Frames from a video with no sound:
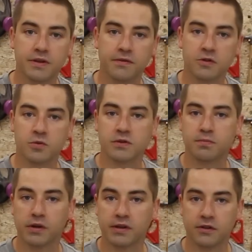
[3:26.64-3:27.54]
if this was
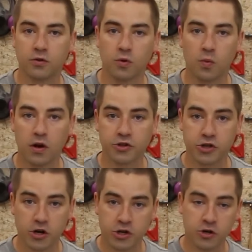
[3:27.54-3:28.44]
plugged into a wall
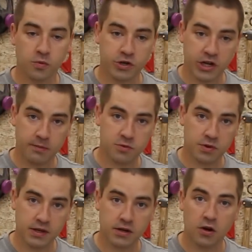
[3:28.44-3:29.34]
charger, which comes
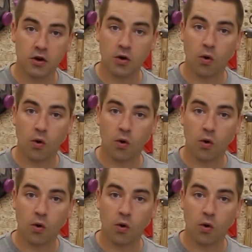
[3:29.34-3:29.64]
with it,